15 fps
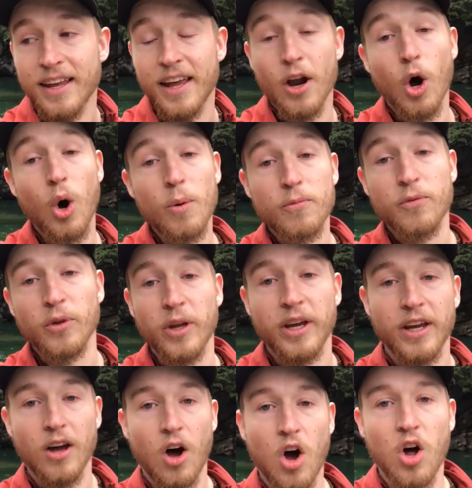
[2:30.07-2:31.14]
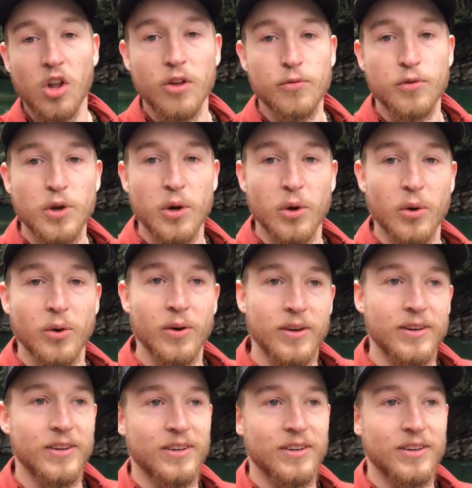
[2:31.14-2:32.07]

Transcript: and hopefully all of you,